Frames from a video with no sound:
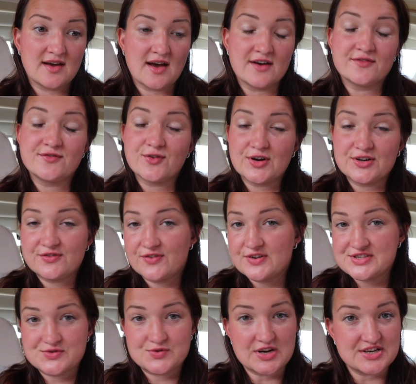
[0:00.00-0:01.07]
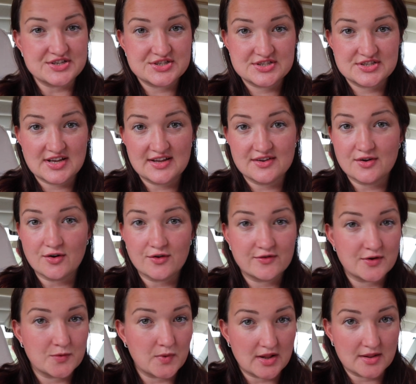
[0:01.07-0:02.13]
avoid frustration and
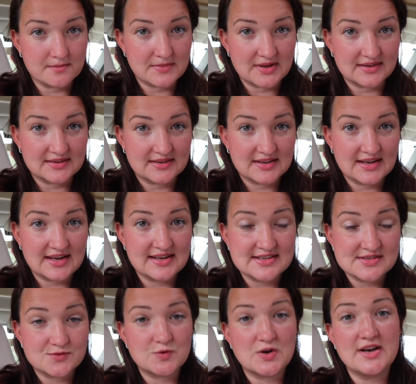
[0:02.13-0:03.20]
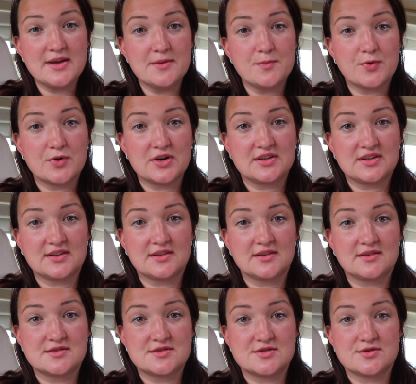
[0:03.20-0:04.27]
overwhelmment. It is really
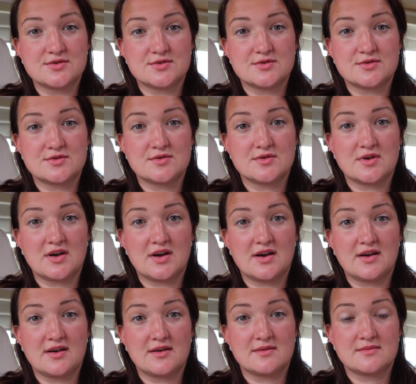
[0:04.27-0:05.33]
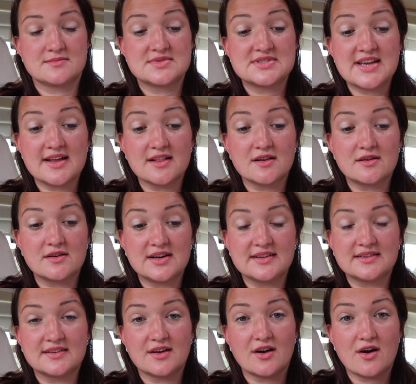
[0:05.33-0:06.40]
important to tailor
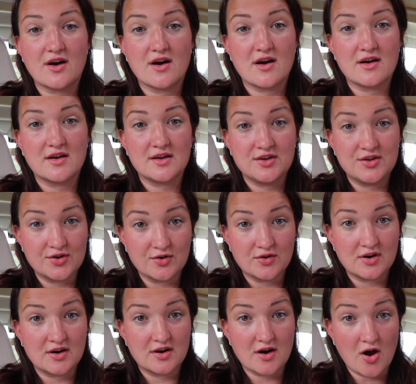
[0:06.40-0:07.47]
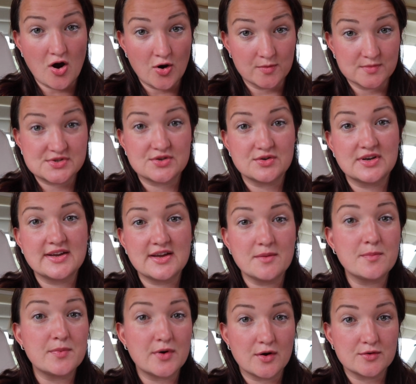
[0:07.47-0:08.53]
it, your homeschooling
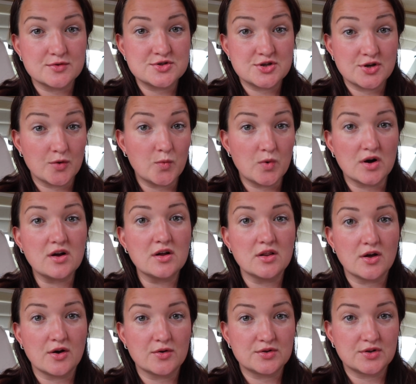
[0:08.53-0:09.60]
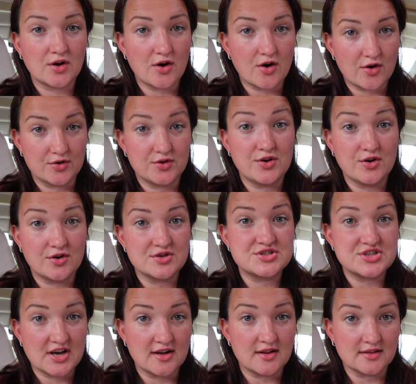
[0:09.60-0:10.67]
approach, your workload on your
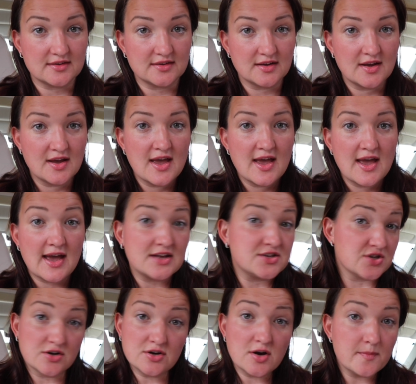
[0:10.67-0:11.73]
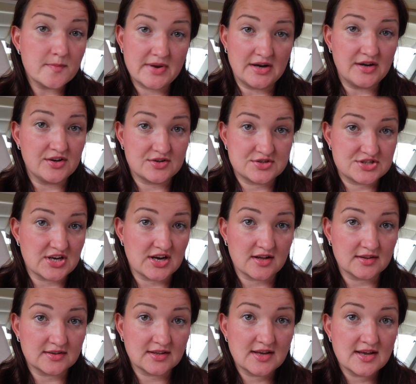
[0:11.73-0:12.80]
child. And don't compare your
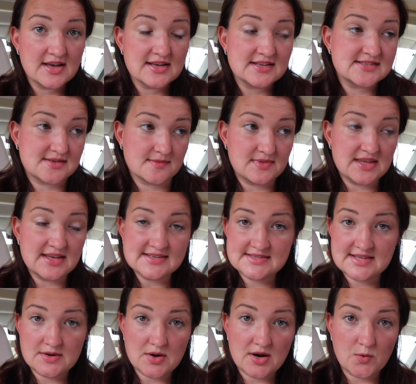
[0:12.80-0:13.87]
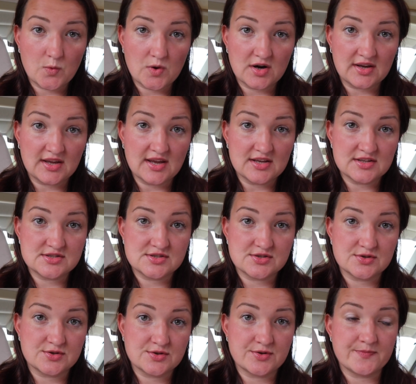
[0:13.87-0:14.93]
child. Some things that are working
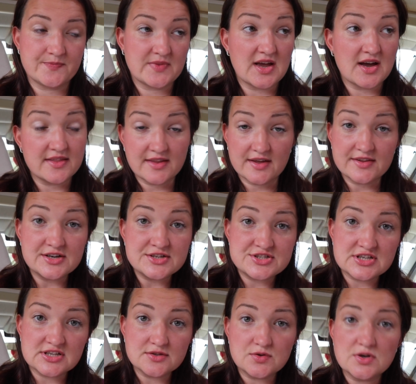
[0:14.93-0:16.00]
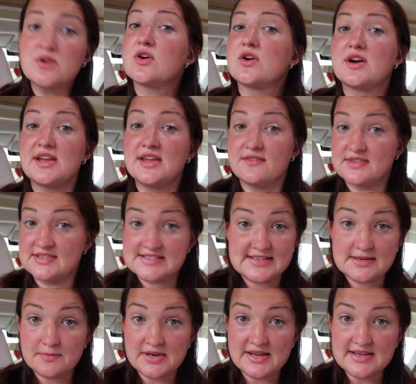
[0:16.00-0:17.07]
to another children or even
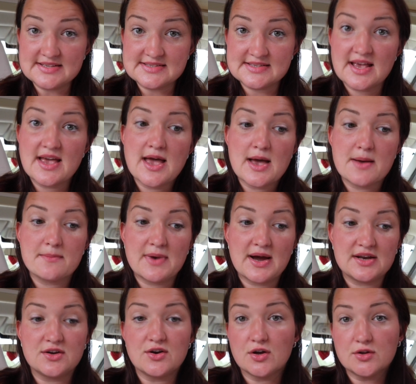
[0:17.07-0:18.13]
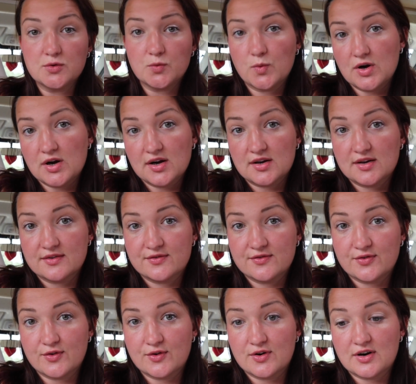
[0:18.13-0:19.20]
siblings might not work
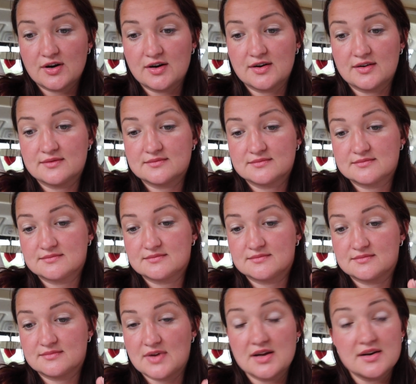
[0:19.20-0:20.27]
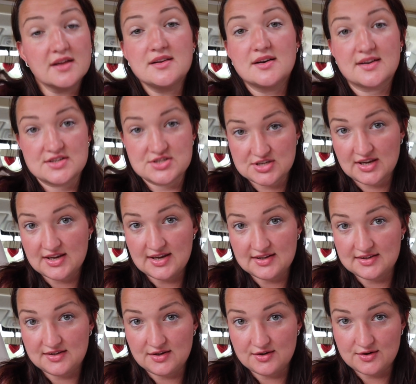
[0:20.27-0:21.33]
for another
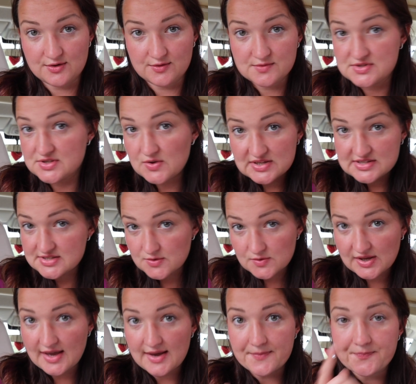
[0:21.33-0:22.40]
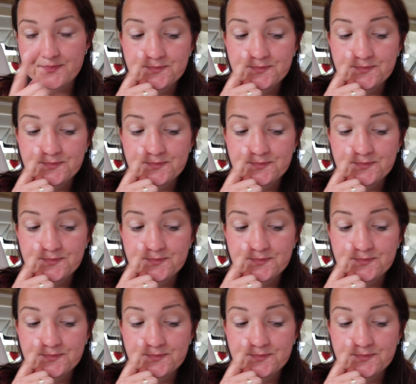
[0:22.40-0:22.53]
kid, so it's okay.